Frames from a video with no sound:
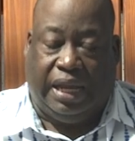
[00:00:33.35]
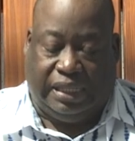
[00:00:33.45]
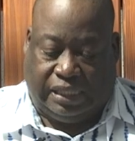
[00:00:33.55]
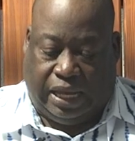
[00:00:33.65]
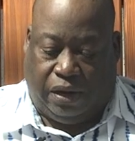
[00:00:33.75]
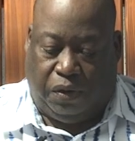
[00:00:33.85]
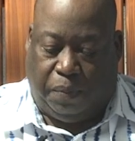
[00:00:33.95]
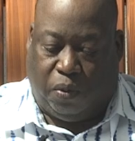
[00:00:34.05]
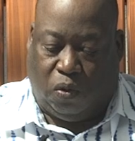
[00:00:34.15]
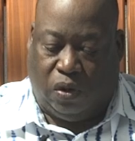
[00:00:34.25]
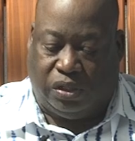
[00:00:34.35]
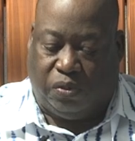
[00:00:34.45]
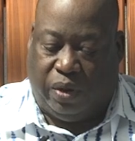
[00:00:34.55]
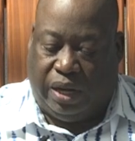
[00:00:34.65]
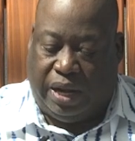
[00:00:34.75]
They sat on the
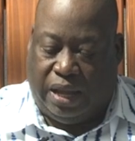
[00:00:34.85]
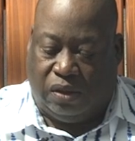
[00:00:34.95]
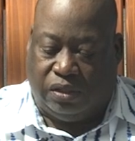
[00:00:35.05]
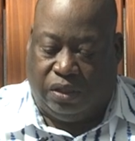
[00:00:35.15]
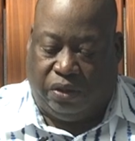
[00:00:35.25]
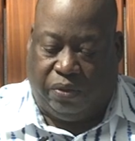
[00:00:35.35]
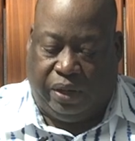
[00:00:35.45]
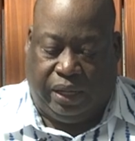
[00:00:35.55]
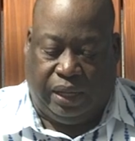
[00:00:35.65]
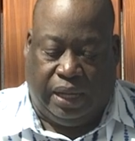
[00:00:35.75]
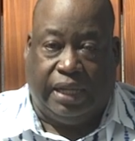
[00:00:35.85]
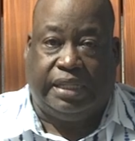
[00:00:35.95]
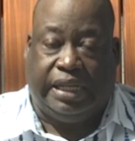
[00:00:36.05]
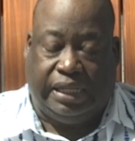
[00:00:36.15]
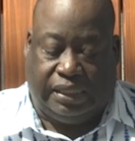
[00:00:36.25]
porch, ran down to the creek,
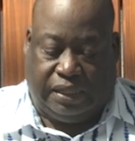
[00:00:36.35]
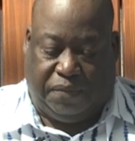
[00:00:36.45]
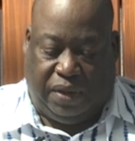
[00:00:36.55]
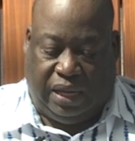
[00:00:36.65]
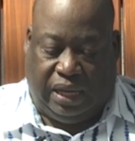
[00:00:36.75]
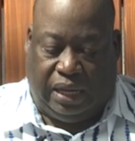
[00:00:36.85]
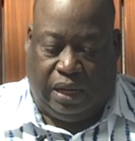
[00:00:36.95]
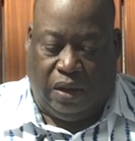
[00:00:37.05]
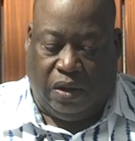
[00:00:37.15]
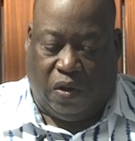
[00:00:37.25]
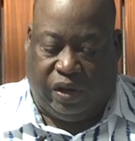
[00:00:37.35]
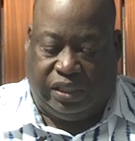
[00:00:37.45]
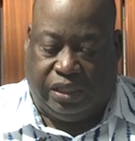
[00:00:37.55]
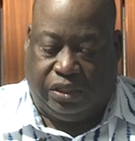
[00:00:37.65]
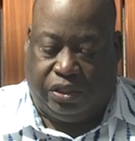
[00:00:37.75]
teased the men,
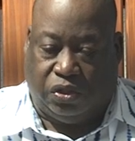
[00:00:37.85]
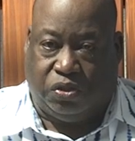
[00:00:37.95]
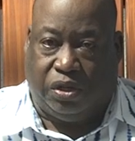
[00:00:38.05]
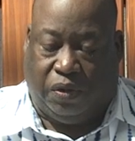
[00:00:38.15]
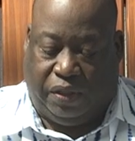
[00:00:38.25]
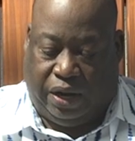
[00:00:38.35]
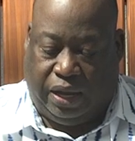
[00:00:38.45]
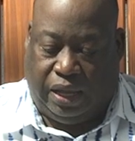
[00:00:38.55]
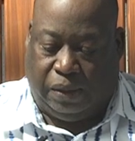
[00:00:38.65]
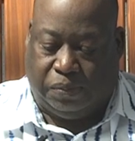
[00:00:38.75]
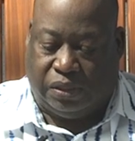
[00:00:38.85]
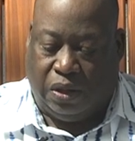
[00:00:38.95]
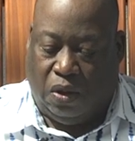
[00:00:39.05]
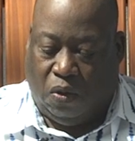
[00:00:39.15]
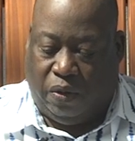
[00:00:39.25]
hoisted children on their hips,
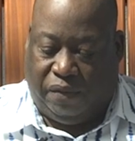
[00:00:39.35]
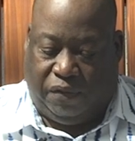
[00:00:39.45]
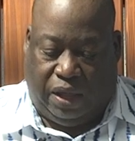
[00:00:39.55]
or if